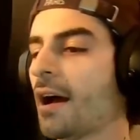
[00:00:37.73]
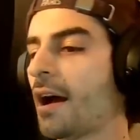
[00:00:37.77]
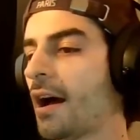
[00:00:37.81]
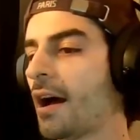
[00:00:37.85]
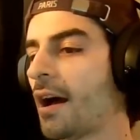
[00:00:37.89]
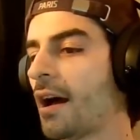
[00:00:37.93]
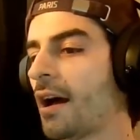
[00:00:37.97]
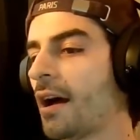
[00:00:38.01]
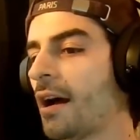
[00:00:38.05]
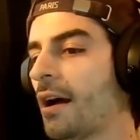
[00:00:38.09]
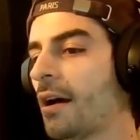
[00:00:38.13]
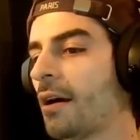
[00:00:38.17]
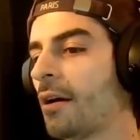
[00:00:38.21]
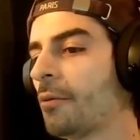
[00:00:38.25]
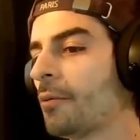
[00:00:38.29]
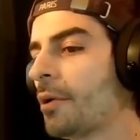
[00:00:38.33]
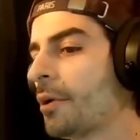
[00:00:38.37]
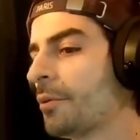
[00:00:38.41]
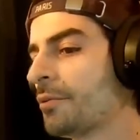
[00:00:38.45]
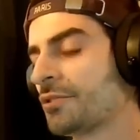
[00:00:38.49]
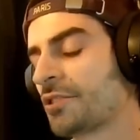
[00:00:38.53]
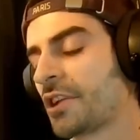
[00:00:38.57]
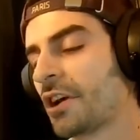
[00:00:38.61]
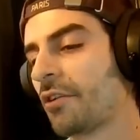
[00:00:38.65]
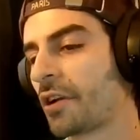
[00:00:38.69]

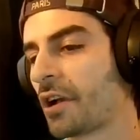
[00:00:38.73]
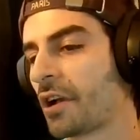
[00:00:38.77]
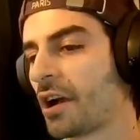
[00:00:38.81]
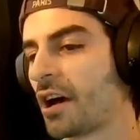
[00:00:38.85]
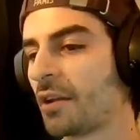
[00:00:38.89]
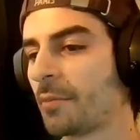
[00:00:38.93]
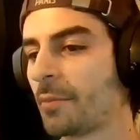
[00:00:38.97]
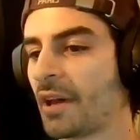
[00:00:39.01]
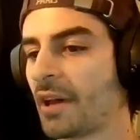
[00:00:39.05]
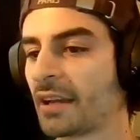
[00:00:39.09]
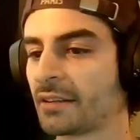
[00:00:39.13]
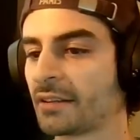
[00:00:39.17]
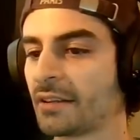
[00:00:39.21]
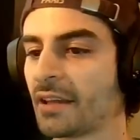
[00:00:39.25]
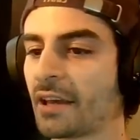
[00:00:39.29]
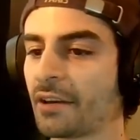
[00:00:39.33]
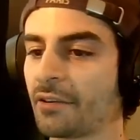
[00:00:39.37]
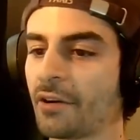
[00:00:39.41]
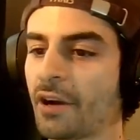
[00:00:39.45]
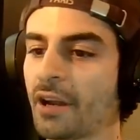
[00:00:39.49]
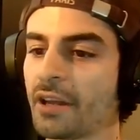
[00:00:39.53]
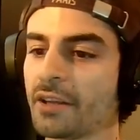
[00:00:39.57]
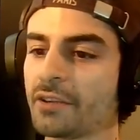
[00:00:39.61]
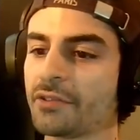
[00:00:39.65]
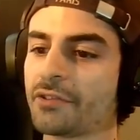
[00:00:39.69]
what was going on back then,
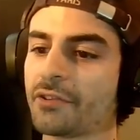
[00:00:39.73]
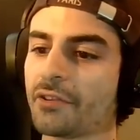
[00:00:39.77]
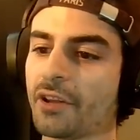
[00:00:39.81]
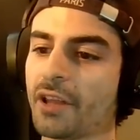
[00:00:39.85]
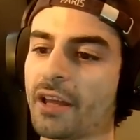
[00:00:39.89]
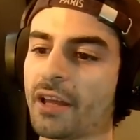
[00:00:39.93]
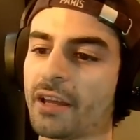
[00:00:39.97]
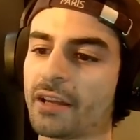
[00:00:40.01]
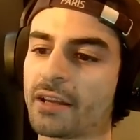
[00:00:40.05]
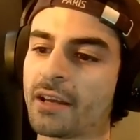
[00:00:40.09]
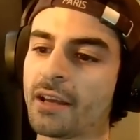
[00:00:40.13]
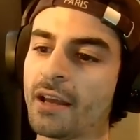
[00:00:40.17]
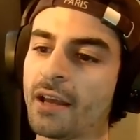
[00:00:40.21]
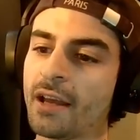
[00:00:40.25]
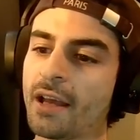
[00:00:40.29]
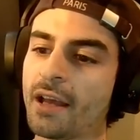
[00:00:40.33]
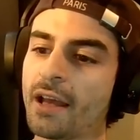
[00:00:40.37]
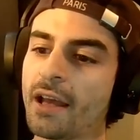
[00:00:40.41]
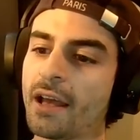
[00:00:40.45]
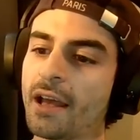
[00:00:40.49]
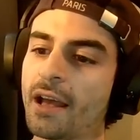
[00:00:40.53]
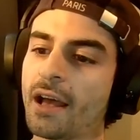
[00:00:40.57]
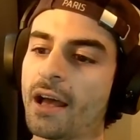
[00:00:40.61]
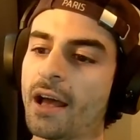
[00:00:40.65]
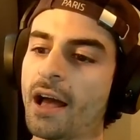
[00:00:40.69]
right? So like,
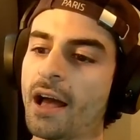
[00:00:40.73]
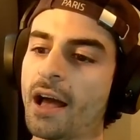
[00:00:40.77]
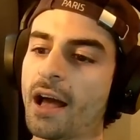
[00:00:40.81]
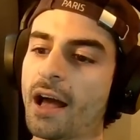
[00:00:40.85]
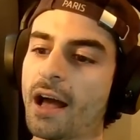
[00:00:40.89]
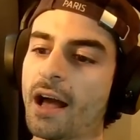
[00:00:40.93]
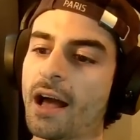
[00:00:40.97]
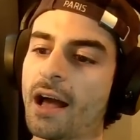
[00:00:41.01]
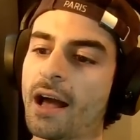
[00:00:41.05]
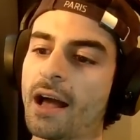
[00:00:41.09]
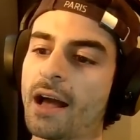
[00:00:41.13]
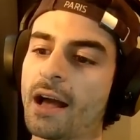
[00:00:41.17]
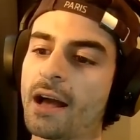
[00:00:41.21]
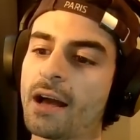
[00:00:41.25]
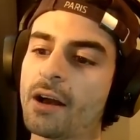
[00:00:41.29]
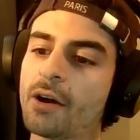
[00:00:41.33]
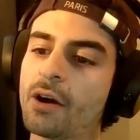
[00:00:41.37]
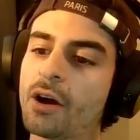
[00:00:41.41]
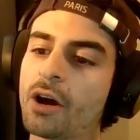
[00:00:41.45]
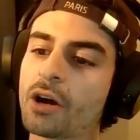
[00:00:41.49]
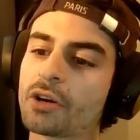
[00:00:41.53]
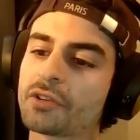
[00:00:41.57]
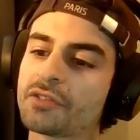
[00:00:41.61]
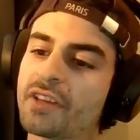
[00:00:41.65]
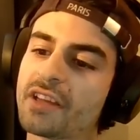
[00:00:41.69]

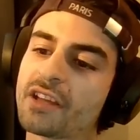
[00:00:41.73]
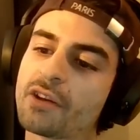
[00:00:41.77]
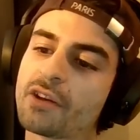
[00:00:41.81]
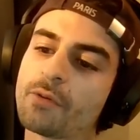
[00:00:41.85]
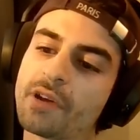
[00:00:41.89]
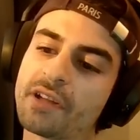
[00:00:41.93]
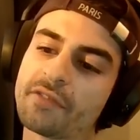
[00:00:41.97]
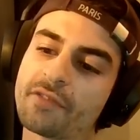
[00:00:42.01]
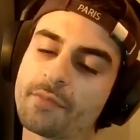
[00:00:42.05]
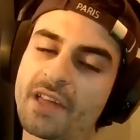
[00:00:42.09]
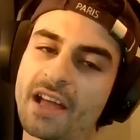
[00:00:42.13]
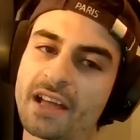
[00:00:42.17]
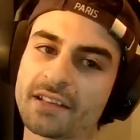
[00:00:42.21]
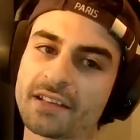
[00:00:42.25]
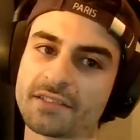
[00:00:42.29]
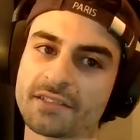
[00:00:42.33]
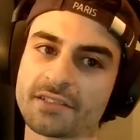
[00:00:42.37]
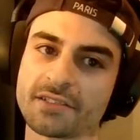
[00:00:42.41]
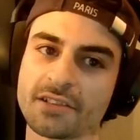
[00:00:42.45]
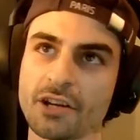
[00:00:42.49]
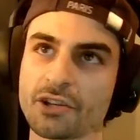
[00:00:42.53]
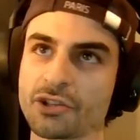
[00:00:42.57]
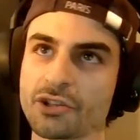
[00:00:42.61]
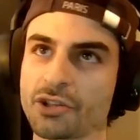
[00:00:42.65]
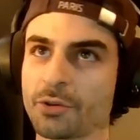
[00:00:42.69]
our takeaway from that
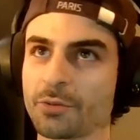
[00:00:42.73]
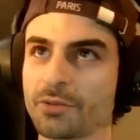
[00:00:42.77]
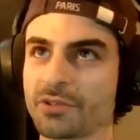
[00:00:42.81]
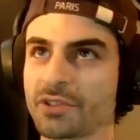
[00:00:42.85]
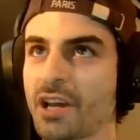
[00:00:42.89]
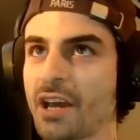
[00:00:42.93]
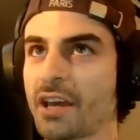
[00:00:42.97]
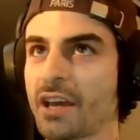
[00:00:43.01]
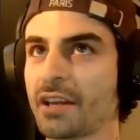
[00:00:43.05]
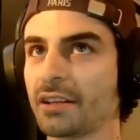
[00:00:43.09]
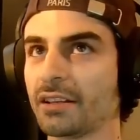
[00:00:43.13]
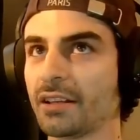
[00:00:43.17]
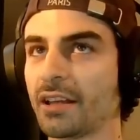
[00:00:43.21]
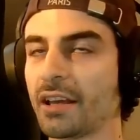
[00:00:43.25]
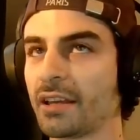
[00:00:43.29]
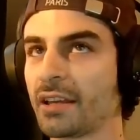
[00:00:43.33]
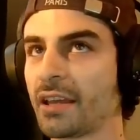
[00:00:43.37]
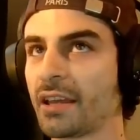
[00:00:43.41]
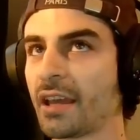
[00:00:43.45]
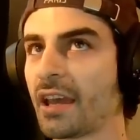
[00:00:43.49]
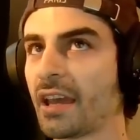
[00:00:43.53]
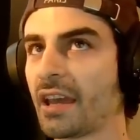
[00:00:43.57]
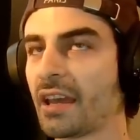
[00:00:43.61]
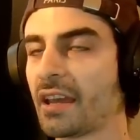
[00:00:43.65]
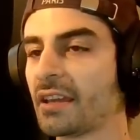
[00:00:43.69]
discussion was kind of
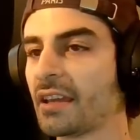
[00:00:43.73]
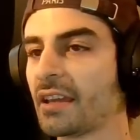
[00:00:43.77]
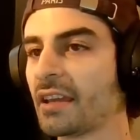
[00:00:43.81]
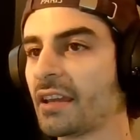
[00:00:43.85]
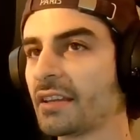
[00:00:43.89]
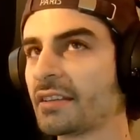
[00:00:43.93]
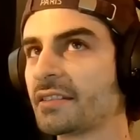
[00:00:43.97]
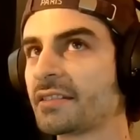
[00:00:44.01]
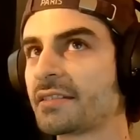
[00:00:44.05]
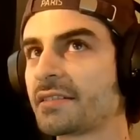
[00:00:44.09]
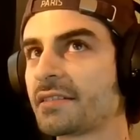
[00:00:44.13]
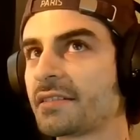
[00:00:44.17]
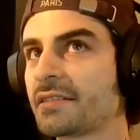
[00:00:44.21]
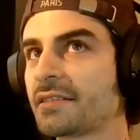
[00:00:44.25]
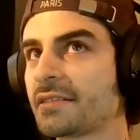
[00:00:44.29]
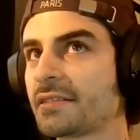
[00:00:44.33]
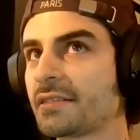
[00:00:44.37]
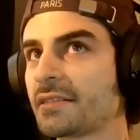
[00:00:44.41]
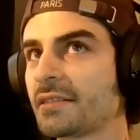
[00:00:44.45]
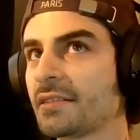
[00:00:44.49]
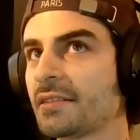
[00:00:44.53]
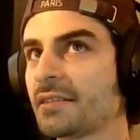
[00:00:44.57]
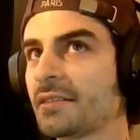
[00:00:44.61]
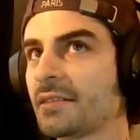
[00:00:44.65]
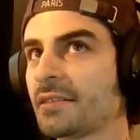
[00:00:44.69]
like, hey,
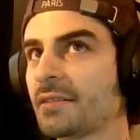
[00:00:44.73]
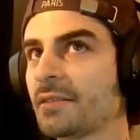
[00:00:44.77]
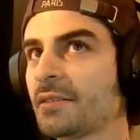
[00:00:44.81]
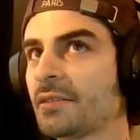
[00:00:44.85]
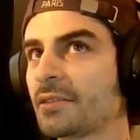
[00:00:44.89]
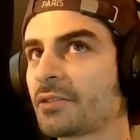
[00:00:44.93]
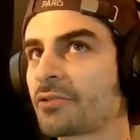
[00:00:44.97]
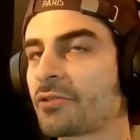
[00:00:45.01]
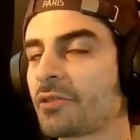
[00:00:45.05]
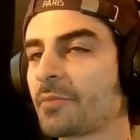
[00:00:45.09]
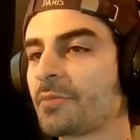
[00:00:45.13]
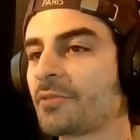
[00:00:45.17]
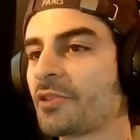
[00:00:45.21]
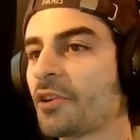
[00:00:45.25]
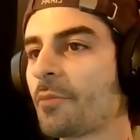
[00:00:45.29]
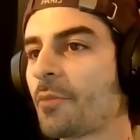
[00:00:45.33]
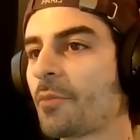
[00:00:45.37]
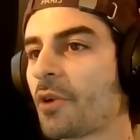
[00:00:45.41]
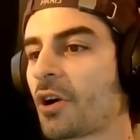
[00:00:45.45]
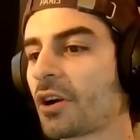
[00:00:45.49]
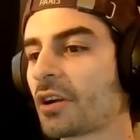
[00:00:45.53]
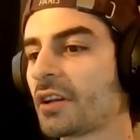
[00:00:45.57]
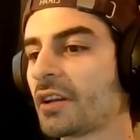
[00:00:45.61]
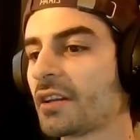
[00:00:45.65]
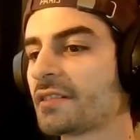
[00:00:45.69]
it's crypto
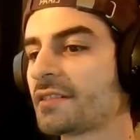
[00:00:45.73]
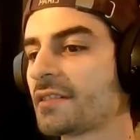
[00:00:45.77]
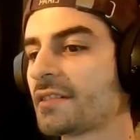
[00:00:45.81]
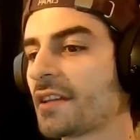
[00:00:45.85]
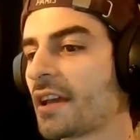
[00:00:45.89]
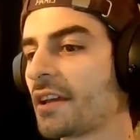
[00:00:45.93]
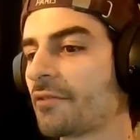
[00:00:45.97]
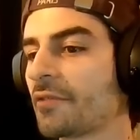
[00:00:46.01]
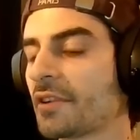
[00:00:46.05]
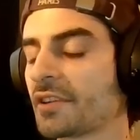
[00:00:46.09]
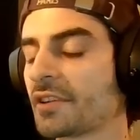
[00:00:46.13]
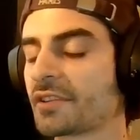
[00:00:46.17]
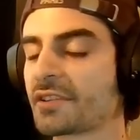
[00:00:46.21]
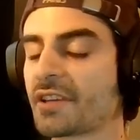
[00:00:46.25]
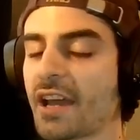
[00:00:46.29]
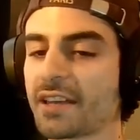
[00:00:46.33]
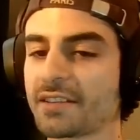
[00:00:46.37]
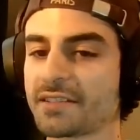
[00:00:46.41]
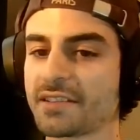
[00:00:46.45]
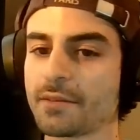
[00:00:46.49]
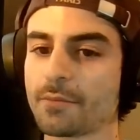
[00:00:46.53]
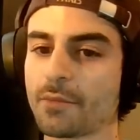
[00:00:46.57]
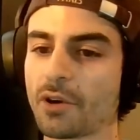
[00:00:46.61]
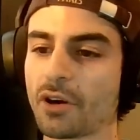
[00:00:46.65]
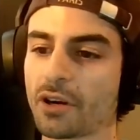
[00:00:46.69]
markets and risk
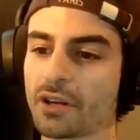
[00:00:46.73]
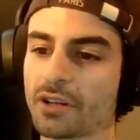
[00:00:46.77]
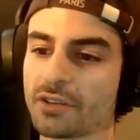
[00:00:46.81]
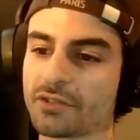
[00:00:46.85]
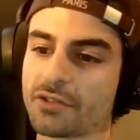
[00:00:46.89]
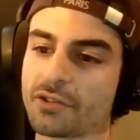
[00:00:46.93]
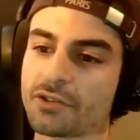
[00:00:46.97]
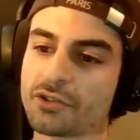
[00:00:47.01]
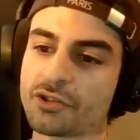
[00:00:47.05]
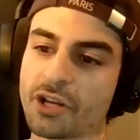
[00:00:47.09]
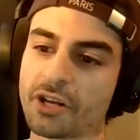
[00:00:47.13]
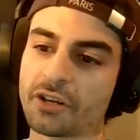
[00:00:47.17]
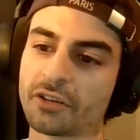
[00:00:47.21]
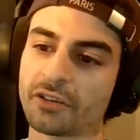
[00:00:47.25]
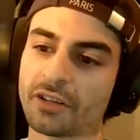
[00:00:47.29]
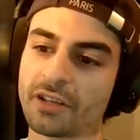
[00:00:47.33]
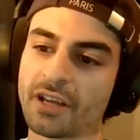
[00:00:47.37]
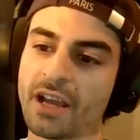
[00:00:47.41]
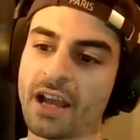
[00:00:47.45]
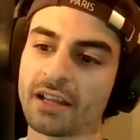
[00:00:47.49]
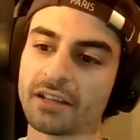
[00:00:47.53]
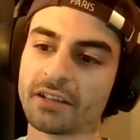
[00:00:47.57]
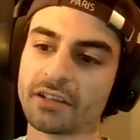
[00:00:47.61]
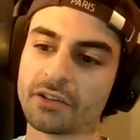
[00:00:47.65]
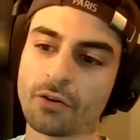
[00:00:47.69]
asset markets are
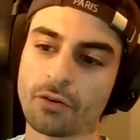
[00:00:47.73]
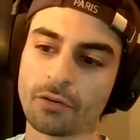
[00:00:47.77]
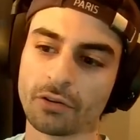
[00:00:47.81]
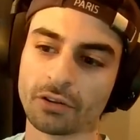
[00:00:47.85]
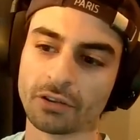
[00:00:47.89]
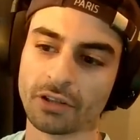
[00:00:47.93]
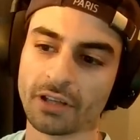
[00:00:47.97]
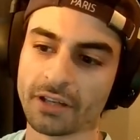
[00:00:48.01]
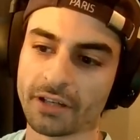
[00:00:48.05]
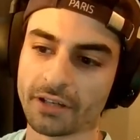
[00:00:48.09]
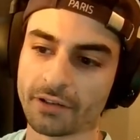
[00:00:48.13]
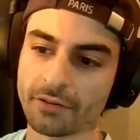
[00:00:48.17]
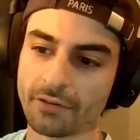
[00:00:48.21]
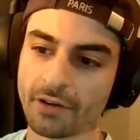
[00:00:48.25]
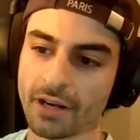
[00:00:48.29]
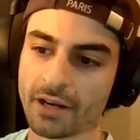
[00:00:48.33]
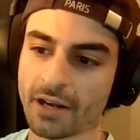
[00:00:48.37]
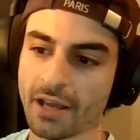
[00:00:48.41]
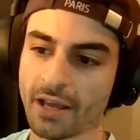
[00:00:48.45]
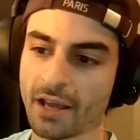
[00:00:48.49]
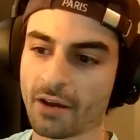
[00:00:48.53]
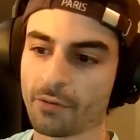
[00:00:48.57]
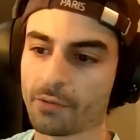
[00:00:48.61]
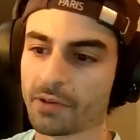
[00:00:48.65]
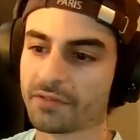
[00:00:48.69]
generally highly correlated
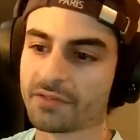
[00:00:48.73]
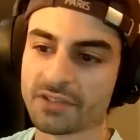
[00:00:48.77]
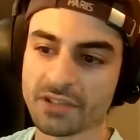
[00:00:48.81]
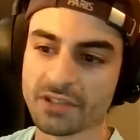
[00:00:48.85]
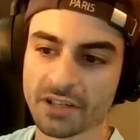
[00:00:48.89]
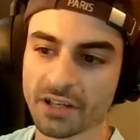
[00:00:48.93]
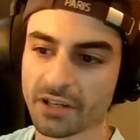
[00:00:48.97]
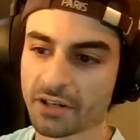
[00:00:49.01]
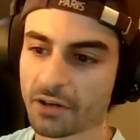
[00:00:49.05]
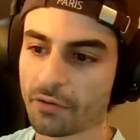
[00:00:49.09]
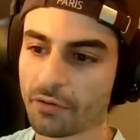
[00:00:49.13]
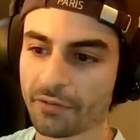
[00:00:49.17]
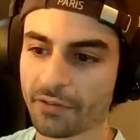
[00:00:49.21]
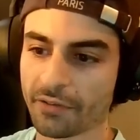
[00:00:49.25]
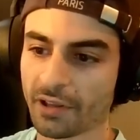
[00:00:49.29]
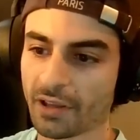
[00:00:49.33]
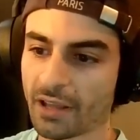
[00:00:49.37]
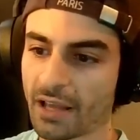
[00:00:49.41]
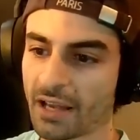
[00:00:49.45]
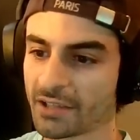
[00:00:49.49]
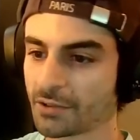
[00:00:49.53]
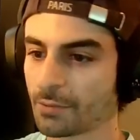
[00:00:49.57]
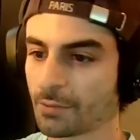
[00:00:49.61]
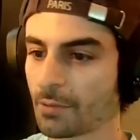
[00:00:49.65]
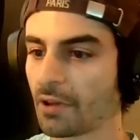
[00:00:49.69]
right now. We've seen it over the
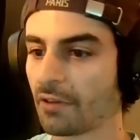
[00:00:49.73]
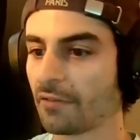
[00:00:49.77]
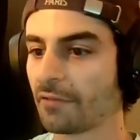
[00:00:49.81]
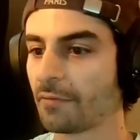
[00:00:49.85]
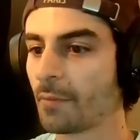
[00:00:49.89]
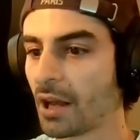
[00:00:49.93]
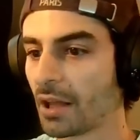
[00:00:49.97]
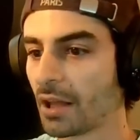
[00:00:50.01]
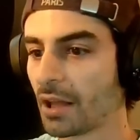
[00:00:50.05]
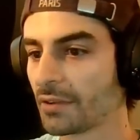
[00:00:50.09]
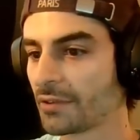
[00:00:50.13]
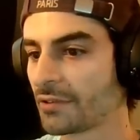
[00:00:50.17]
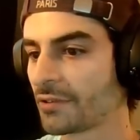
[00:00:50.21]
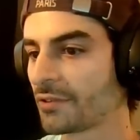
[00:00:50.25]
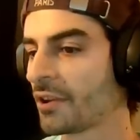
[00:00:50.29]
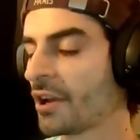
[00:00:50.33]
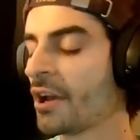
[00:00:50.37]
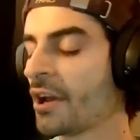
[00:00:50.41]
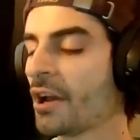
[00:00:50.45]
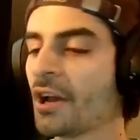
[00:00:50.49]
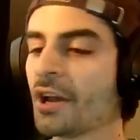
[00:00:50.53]
last 12 months.